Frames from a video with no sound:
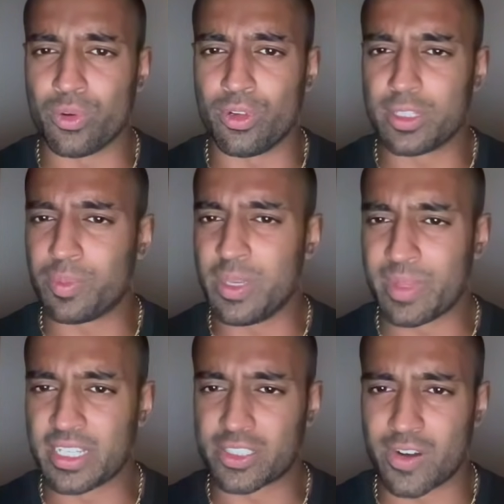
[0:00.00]
all the
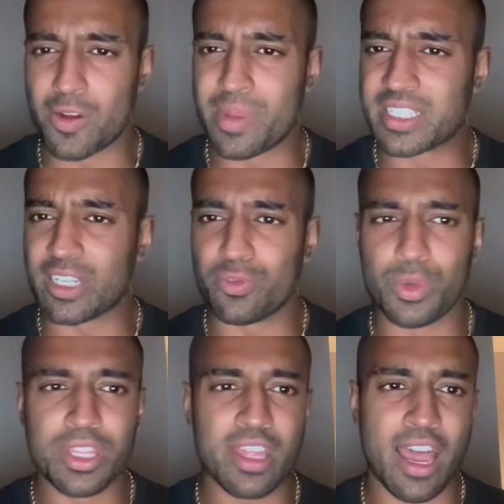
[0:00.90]
people I surround myself
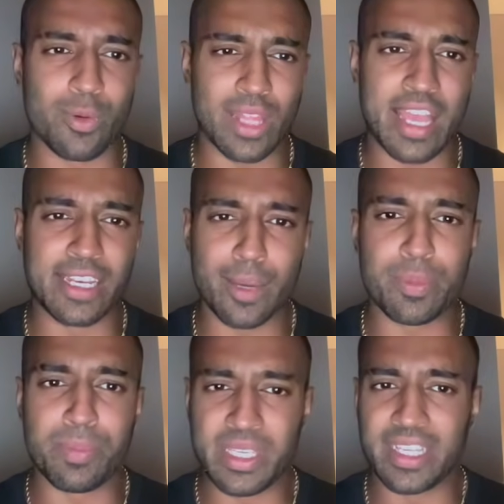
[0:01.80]
with, I will end
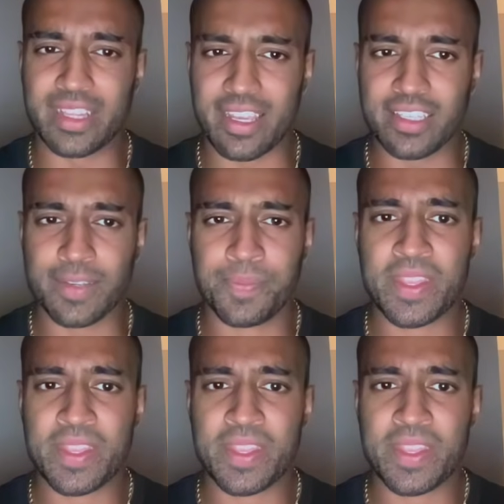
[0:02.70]
up being like.